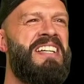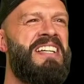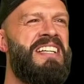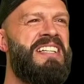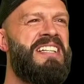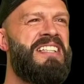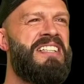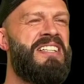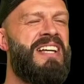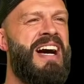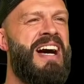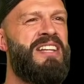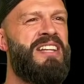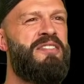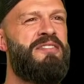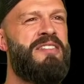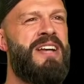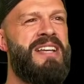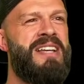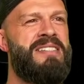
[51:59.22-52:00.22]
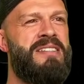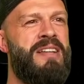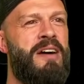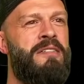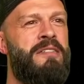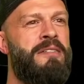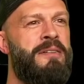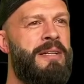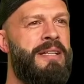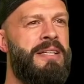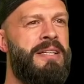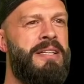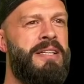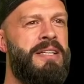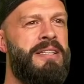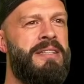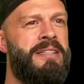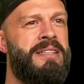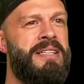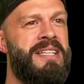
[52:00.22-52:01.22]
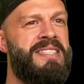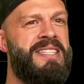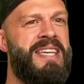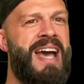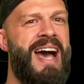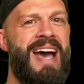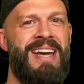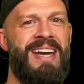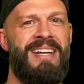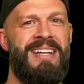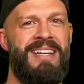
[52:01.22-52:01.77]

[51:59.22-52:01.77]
little on the fly stuff. Look at this guy.